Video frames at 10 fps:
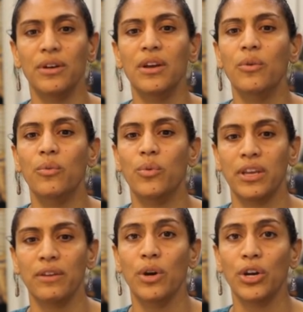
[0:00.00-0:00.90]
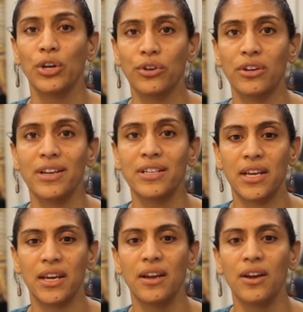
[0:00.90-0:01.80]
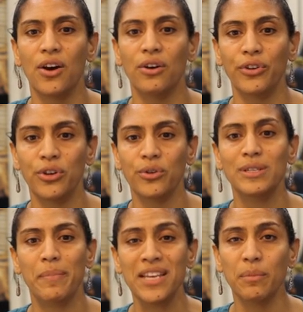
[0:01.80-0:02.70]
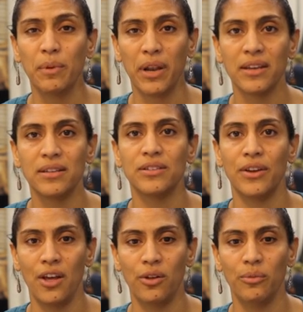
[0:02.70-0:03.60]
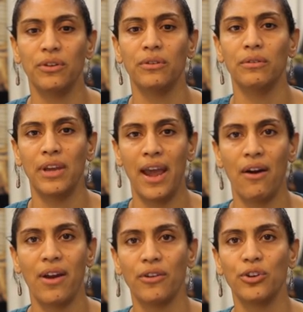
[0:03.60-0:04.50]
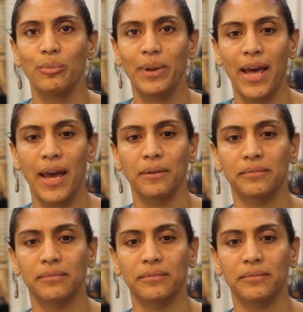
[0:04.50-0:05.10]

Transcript: will give you a good idea of who is best placed to help you carry out your plan.